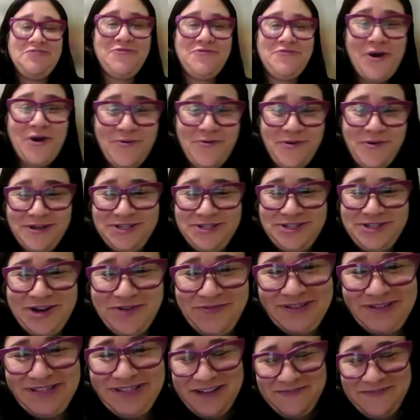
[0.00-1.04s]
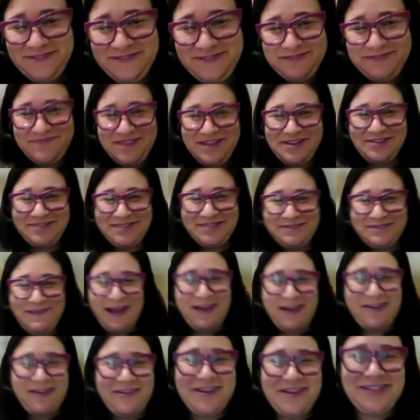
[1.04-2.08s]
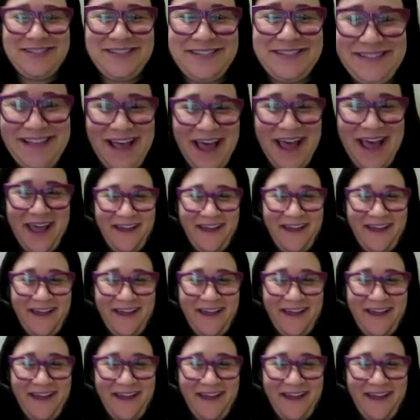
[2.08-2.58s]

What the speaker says: go, because you always have something inspiring to say.